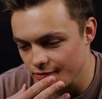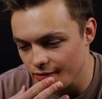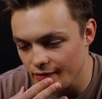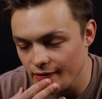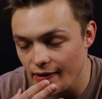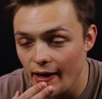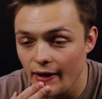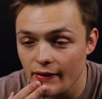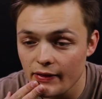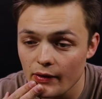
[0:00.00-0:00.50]

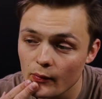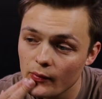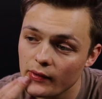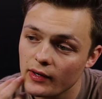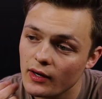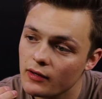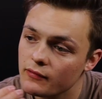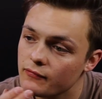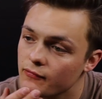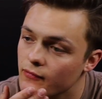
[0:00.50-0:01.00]
yeah, that
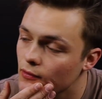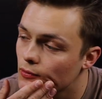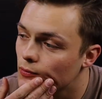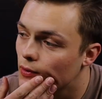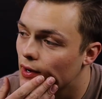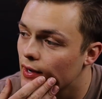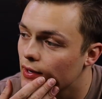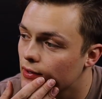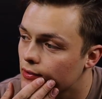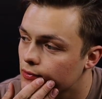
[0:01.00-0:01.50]
went on for a
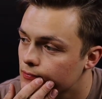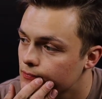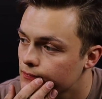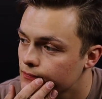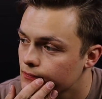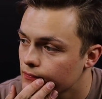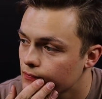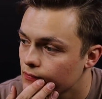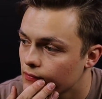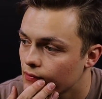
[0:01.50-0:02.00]
while.
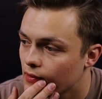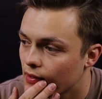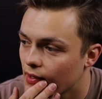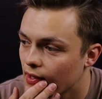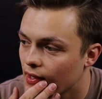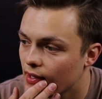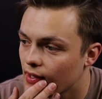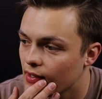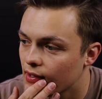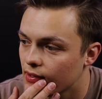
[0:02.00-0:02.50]

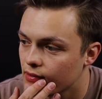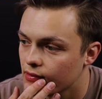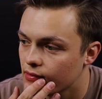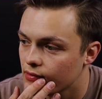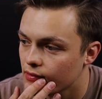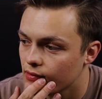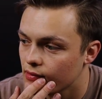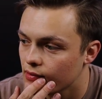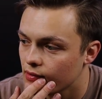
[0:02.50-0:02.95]
And